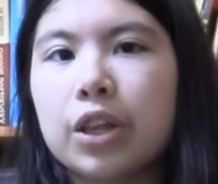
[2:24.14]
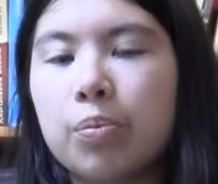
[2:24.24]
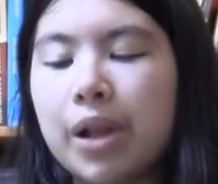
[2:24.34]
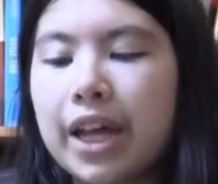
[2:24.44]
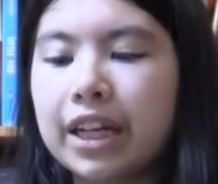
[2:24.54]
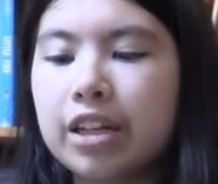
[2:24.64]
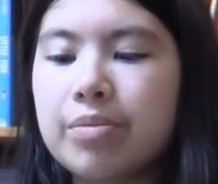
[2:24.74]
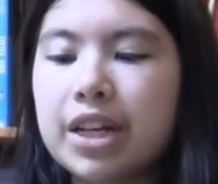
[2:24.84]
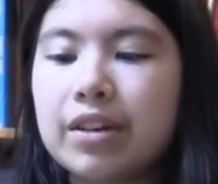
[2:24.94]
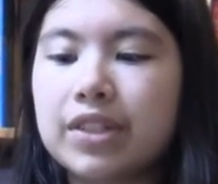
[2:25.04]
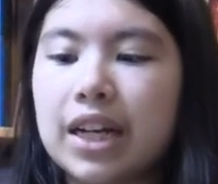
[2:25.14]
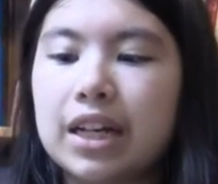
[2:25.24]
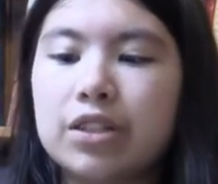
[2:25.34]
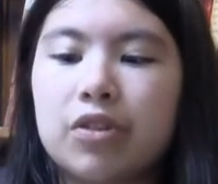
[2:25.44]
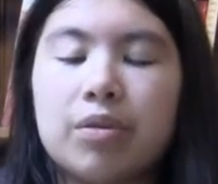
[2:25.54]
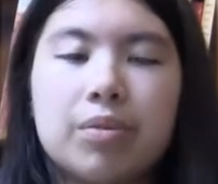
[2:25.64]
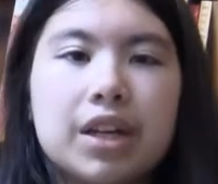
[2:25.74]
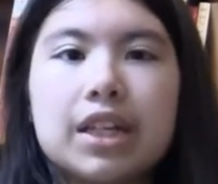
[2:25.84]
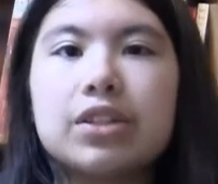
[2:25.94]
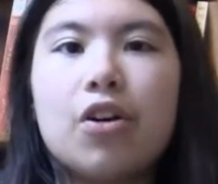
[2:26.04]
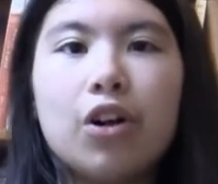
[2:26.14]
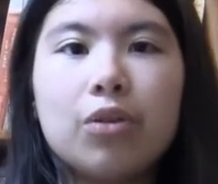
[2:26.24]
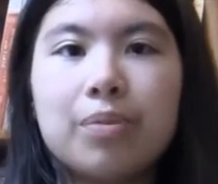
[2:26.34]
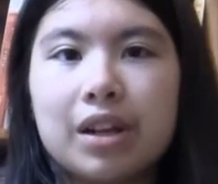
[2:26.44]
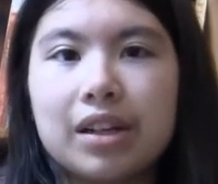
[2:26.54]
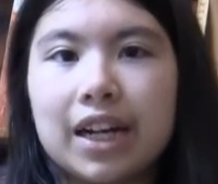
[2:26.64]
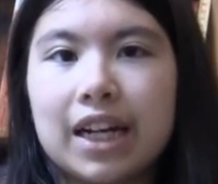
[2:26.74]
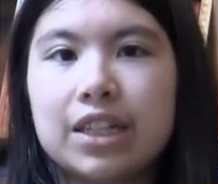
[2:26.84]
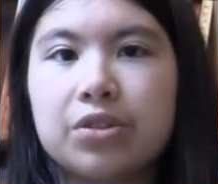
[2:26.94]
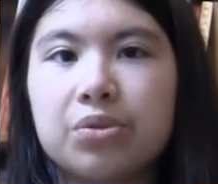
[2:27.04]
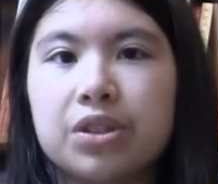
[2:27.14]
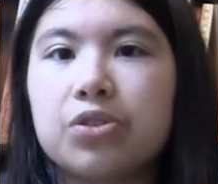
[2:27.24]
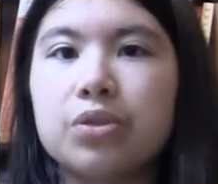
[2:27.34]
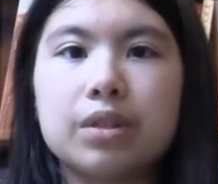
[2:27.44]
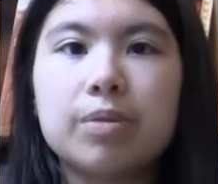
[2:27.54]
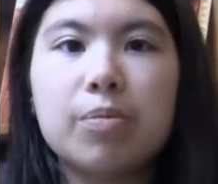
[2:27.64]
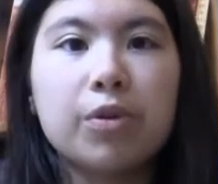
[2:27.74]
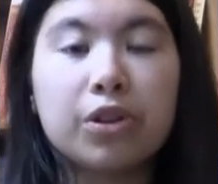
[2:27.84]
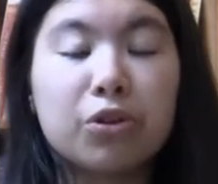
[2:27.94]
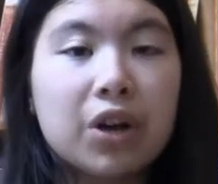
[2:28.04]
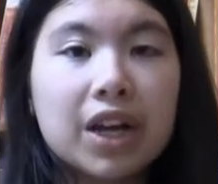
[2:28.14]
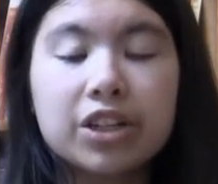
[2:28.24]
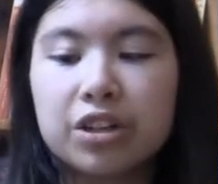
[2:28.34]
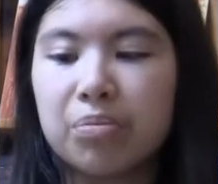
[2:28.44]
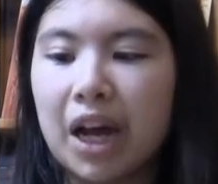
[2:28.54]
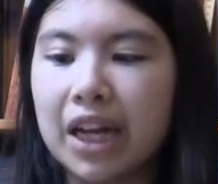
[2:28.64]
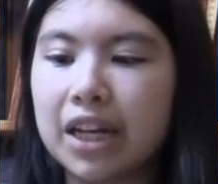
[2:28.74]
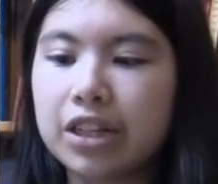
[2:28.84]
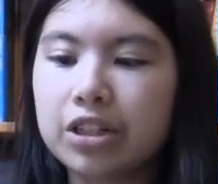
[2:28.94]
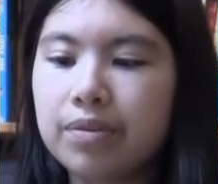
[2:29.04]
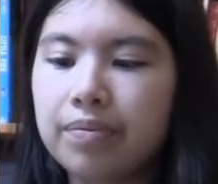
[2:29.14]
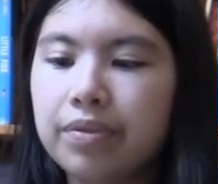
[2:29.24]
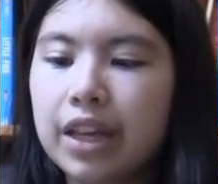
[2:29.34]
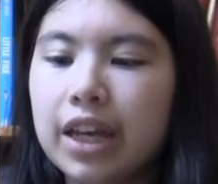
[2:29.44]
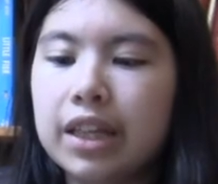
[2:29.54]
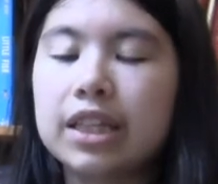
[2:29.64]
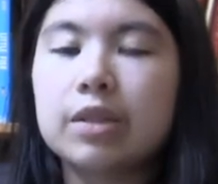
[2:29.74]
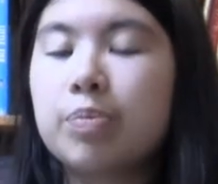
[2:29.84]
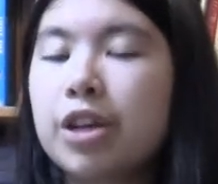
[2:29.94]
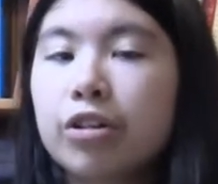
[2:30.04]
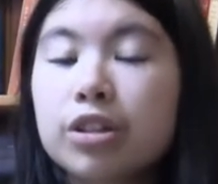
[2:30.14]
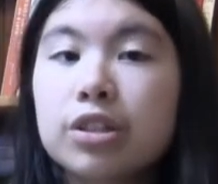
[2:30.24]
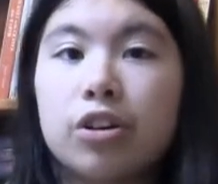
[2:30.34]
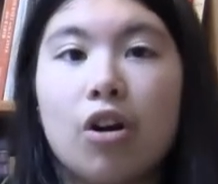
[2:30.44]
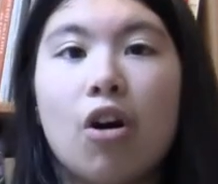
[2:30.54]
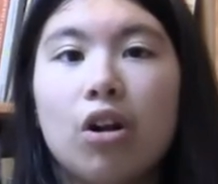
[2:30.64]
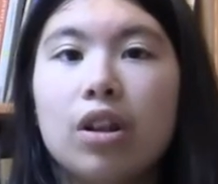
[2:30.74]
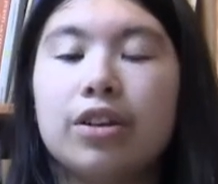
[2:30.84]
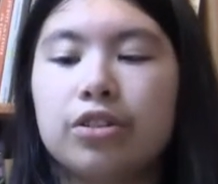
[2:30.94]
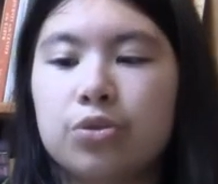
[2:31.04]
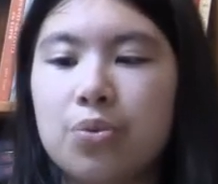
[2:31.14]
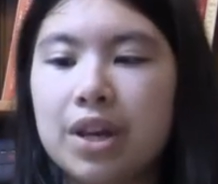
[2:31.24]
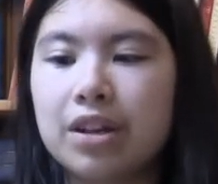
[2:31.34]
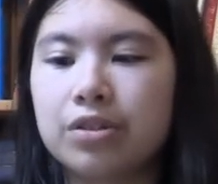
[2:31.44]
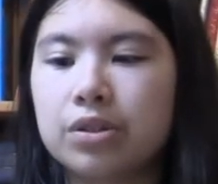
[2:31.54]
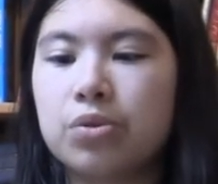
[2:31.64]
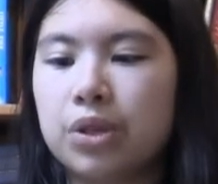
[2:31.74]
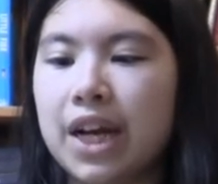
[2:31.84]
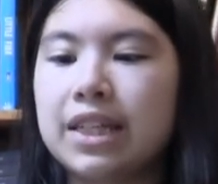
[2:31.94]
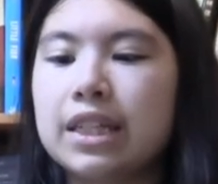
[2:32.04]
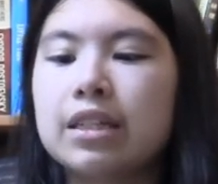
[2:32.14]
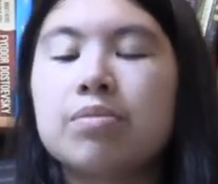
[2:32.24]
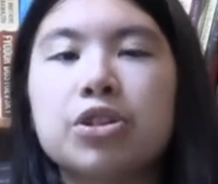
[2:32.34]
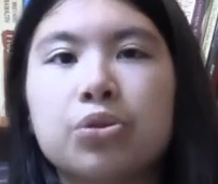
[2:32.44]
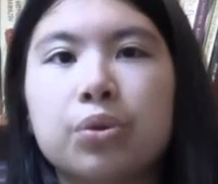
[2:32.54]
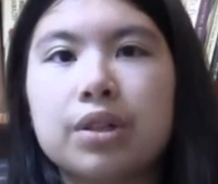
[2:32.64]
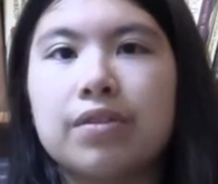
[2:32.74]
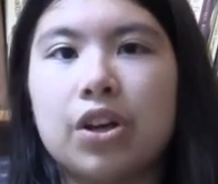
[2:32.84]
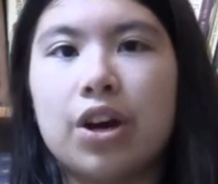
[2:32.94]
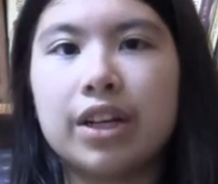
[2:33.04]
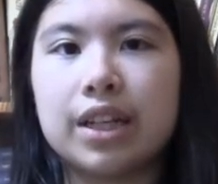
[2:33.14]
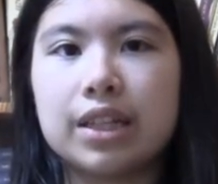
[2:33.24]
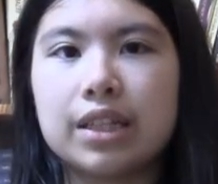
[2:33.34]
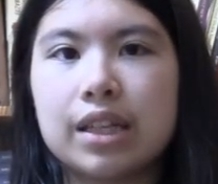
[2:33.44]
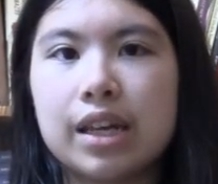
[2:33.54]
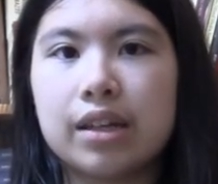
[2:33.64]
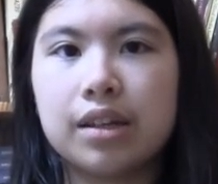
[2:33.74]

The planning committee of TEDx Redmond is all middle and high school students, people your age and my age. The speakers are all under 20 years old, as is the majority of the audience.